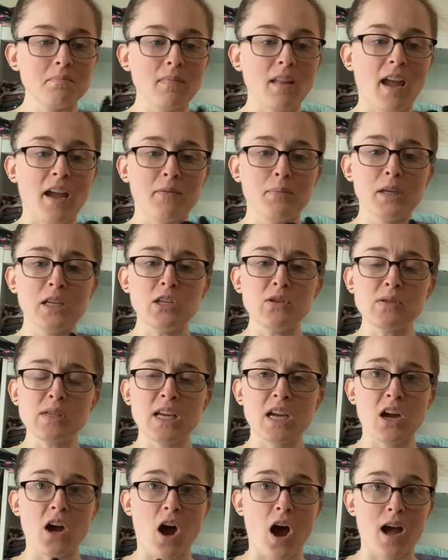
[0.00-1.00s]
I've been
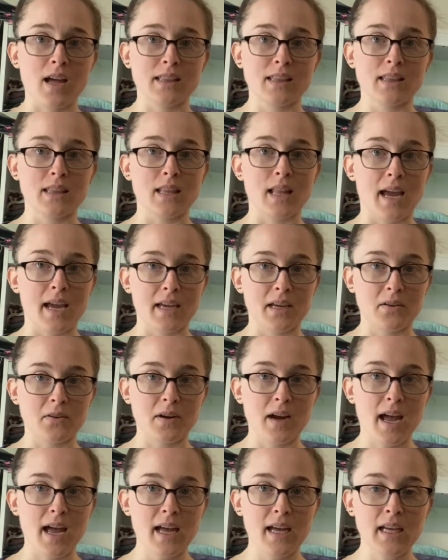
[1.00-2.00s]
using cotton
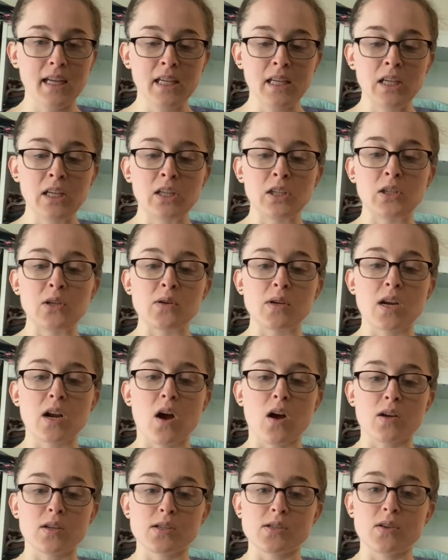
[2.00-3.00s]
lycra. You can
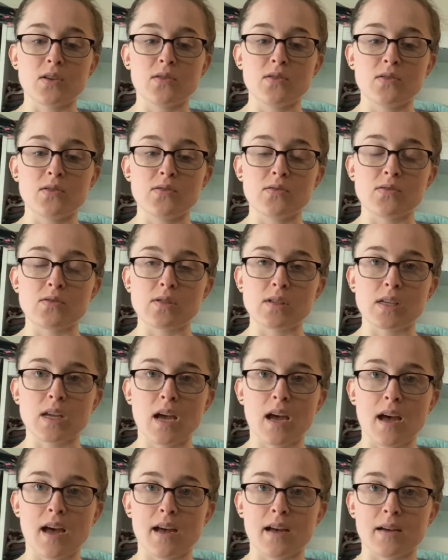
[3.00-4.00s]
also use
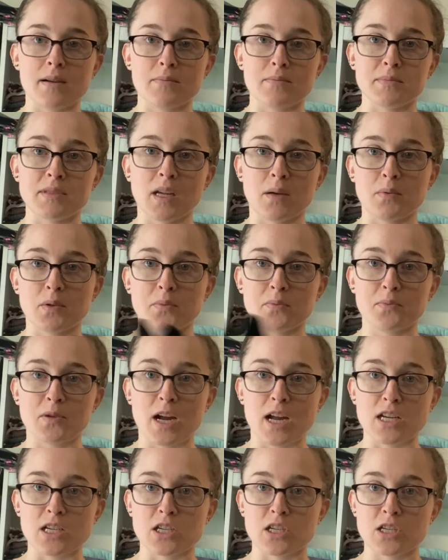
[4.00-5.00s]
double
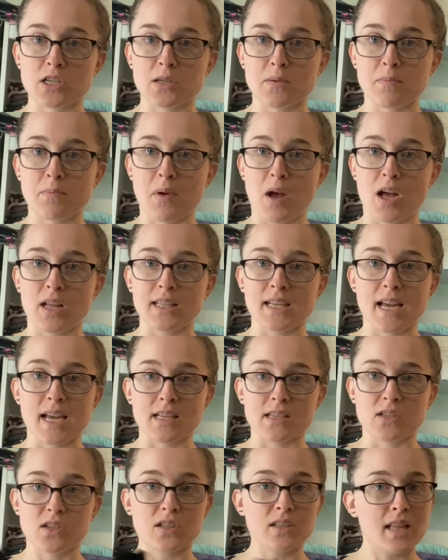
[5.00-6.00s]
brushed
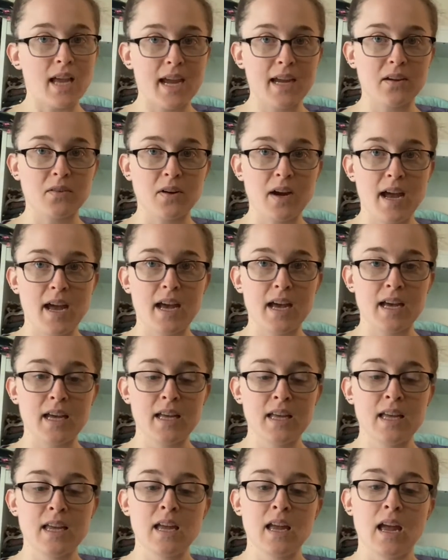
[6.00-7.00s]
polyester lycra.
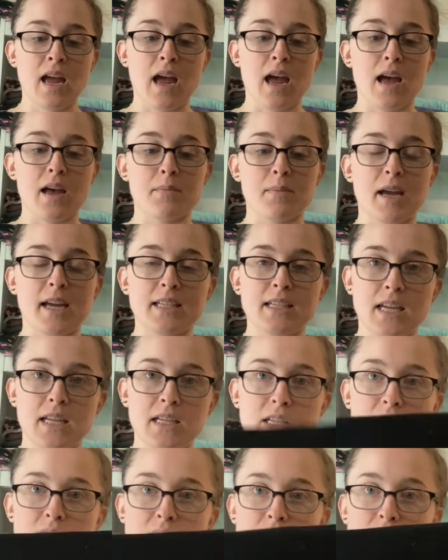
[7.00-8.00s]
I tend to
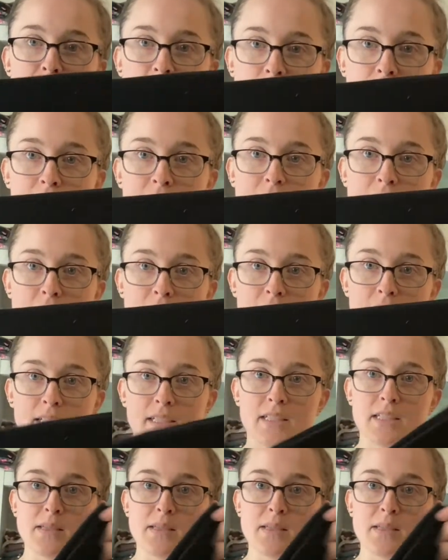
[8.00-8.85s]
use solid colors